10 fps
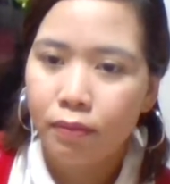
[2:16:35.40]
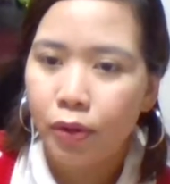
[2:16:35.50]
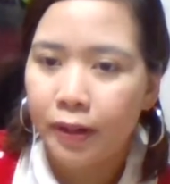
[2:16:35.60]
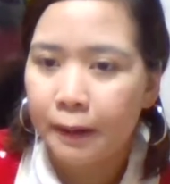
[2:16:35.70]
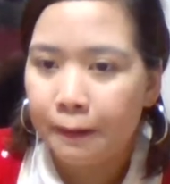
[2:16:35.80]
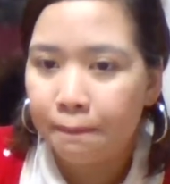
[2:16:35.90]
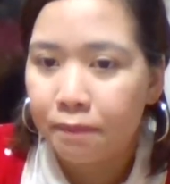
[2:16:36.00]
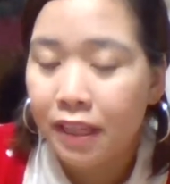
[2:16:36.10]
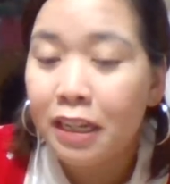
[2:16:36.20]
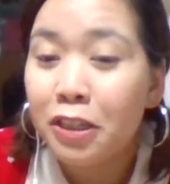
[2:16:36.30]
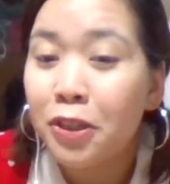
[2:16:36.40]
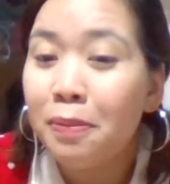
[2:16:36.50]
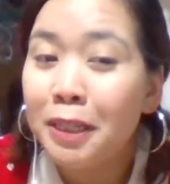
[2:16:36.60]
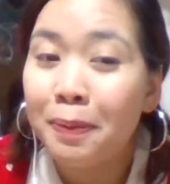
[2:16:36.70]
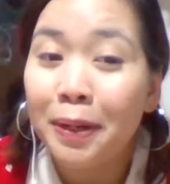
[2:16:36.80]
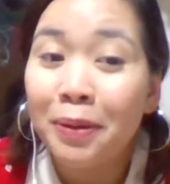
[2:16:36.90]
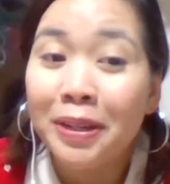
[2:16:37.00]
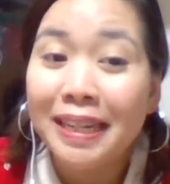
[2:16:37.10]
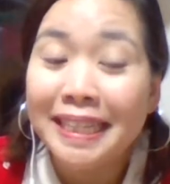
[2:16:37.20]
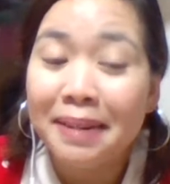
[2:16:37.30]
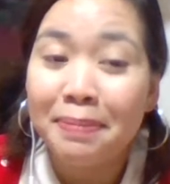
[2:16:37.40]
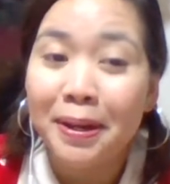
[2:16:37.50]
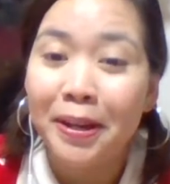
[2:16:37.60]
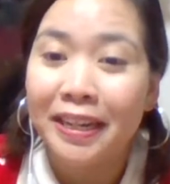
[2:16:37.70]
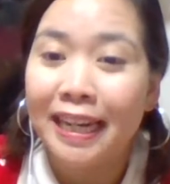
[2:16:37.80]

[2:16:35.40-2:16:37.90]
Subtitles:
More. Thank you so much, Penguin Unity and Beyond.